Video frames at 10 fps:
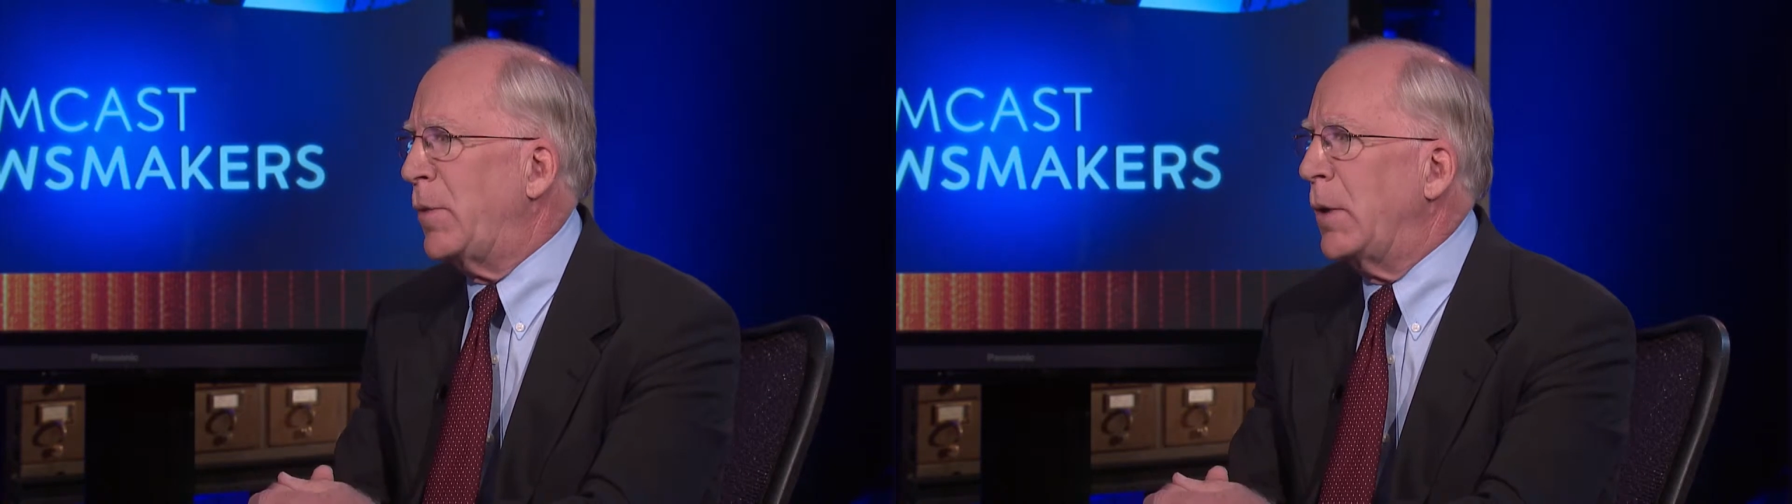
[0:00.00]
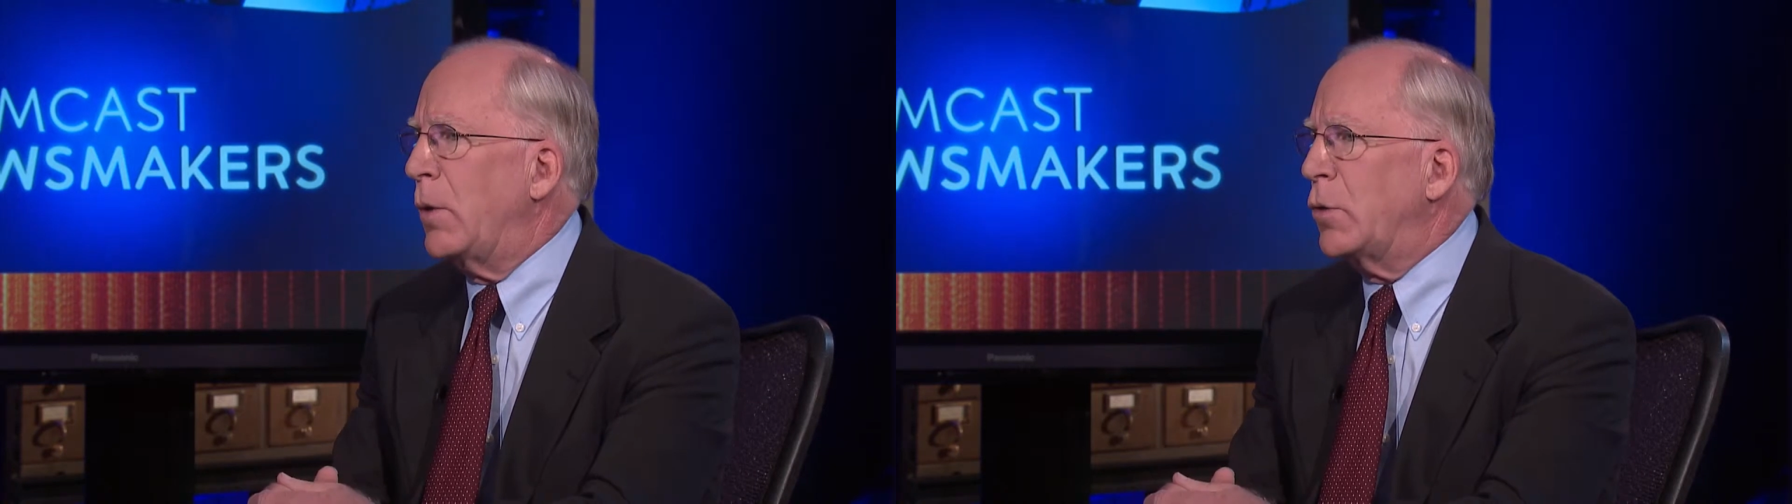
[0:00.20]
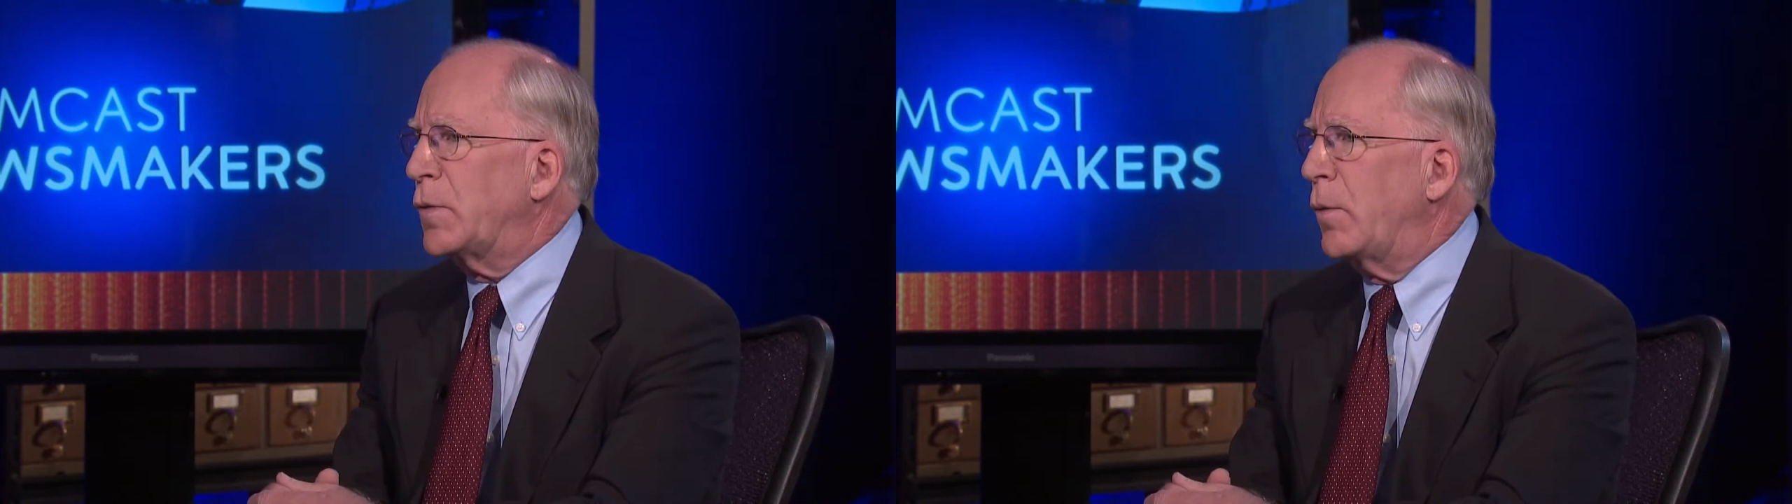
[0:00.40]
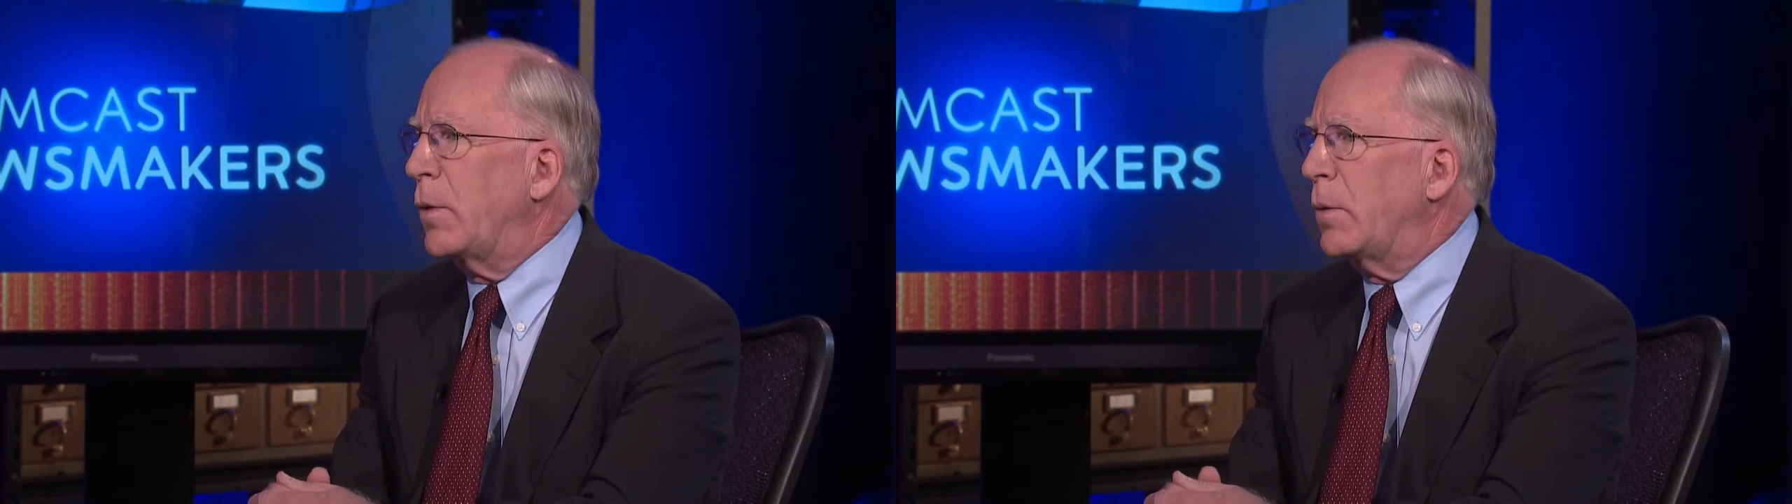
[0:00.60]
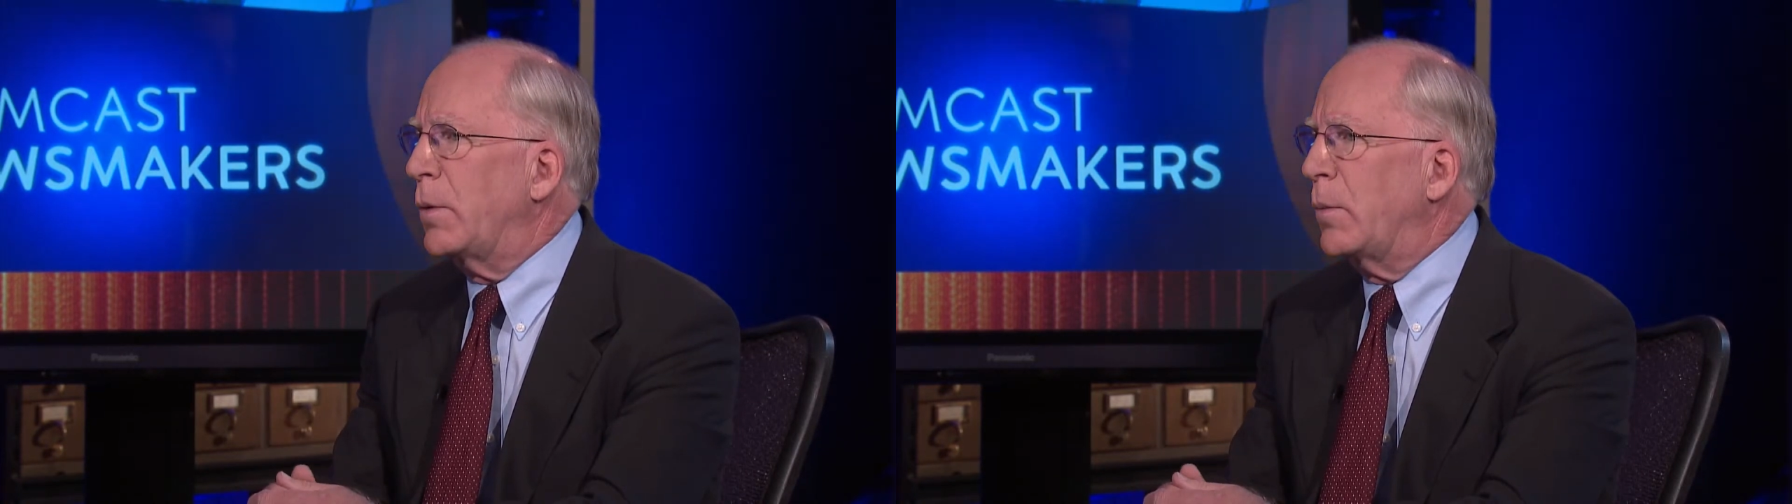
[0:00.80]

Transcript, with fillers: thing goes for the